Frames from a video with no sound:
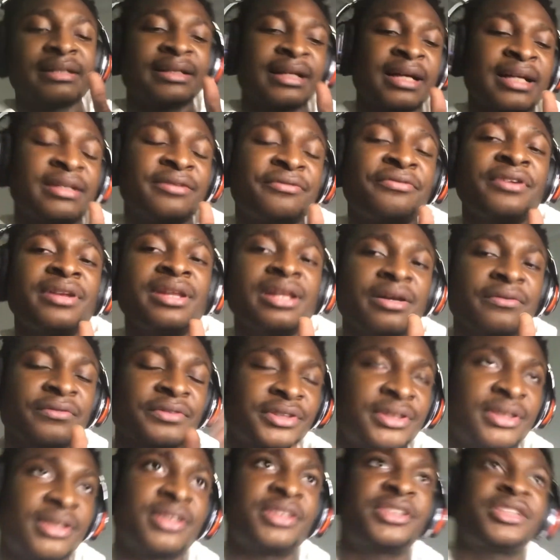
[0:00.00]
there are different
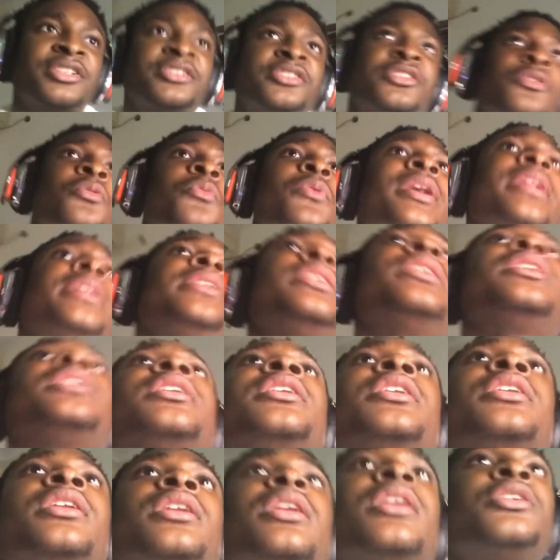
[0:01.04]
levels to this shit. So when
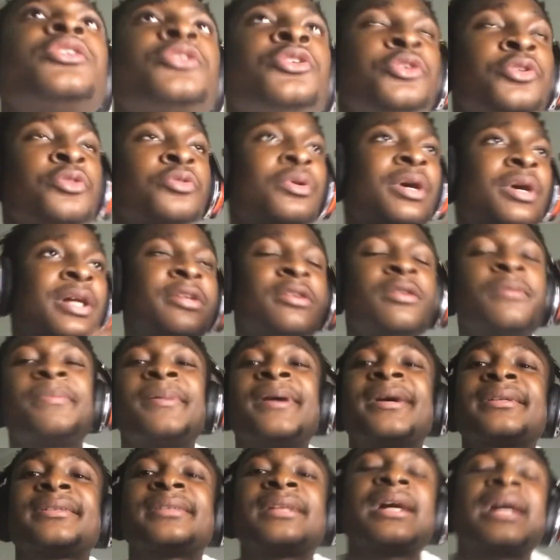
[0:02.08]
you and your
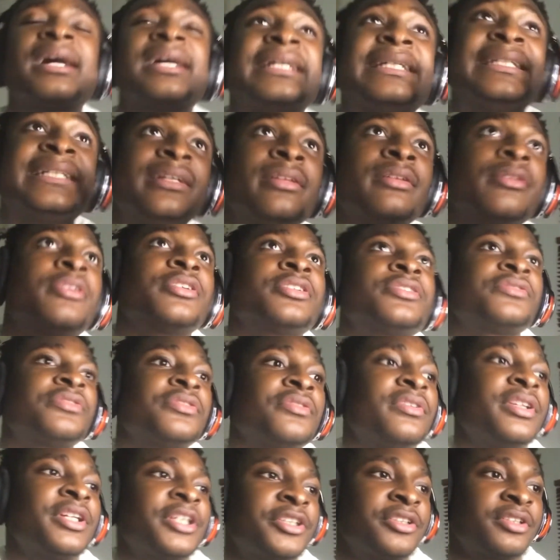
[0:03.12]
partner are in a lustful
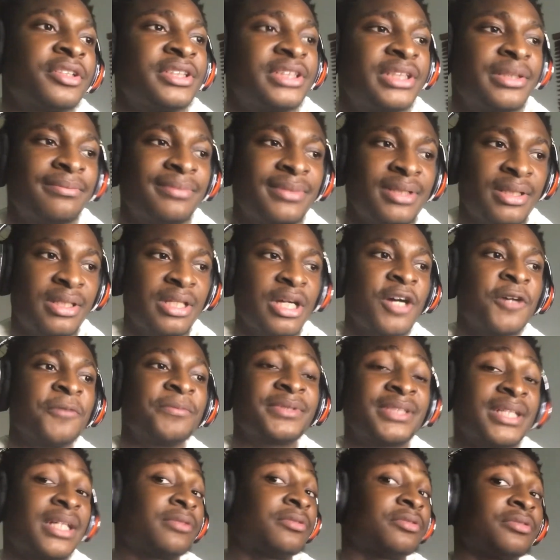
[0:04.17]
relationship, the doubts
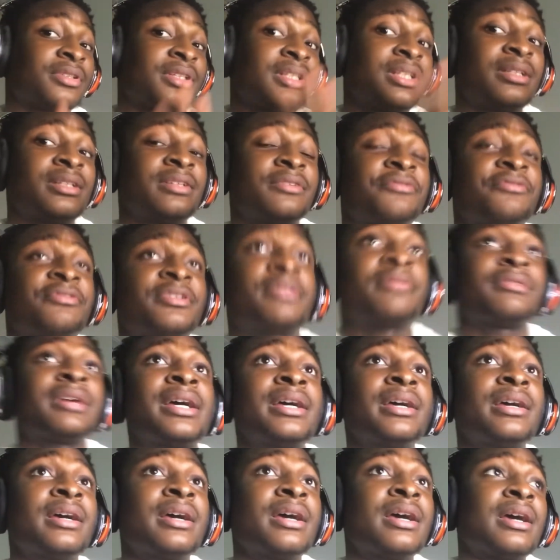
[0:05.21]
are totally different,
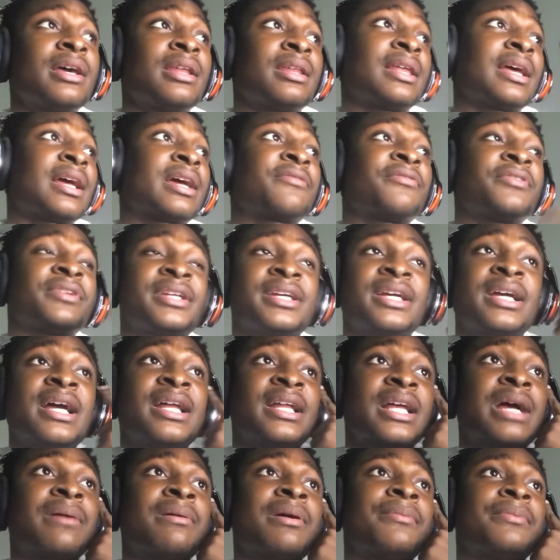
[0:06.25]
right? Like for the guy
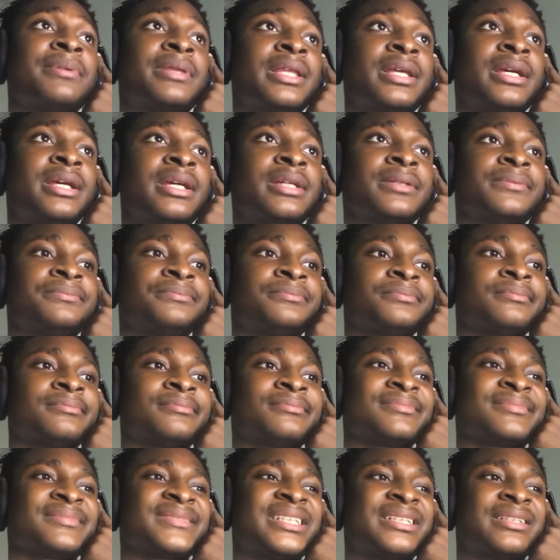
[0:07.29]
might be thinking,
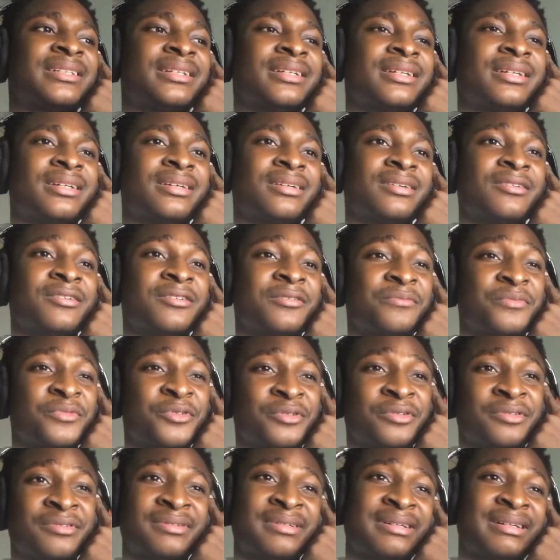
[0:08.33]

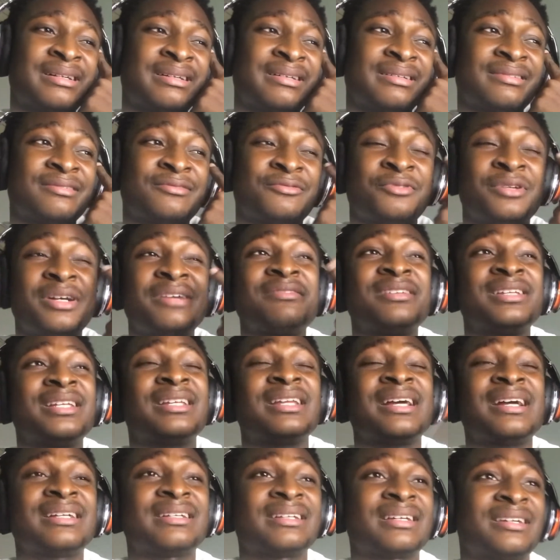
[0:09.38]
more, do I really
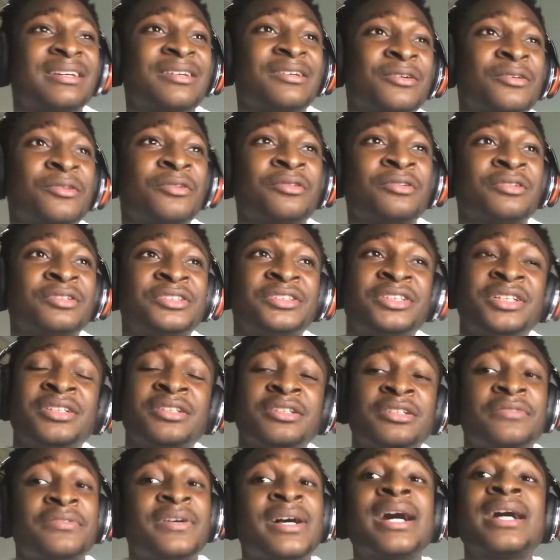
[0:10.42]
like the girl, or it's just
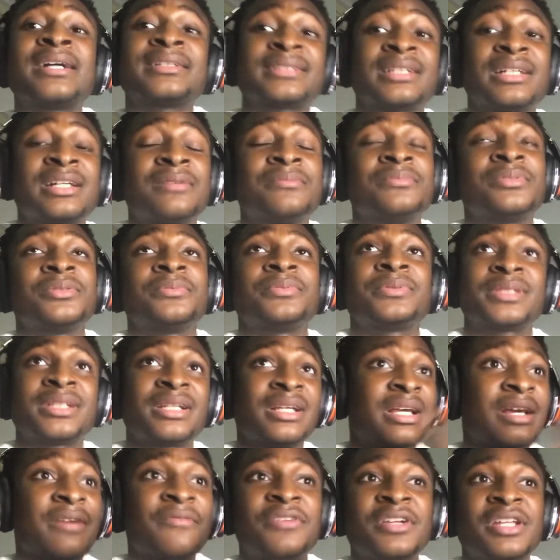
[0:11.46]
because of her ass and her boobs?
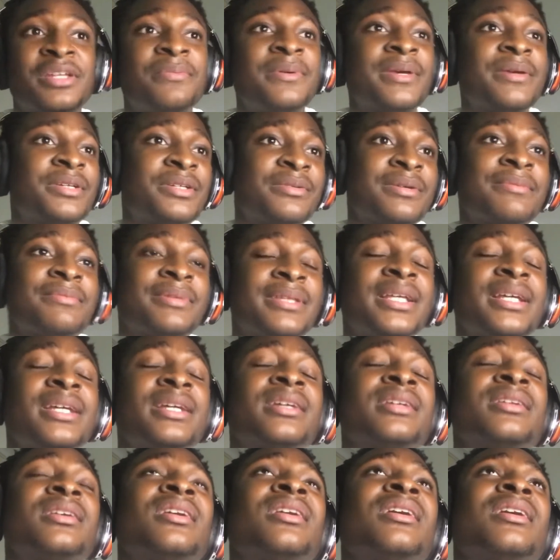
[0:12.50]
For the babe, she might be
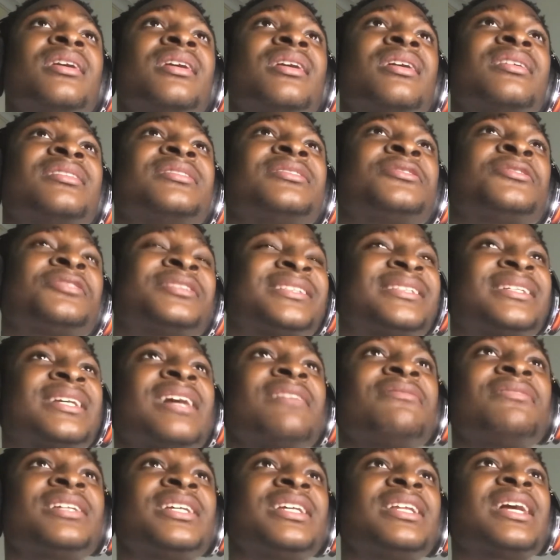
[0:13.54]
thinking, does the guy
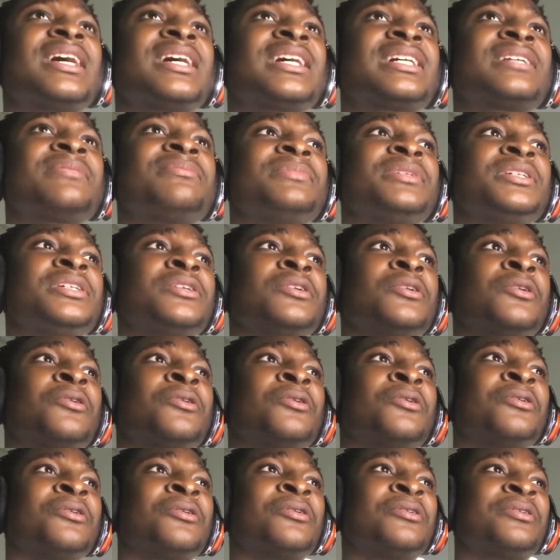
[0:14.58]
really like me,
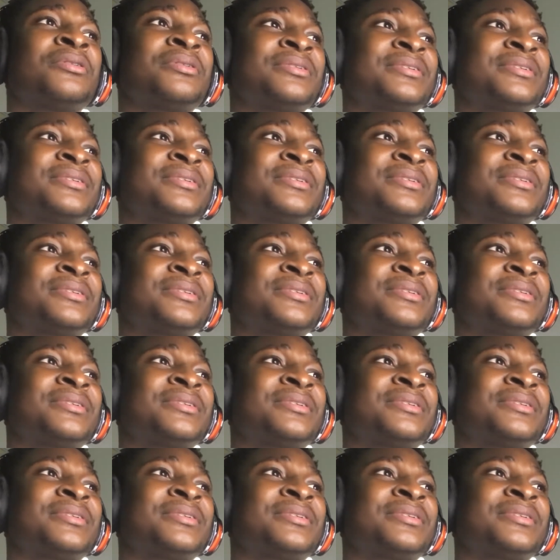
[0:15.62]
or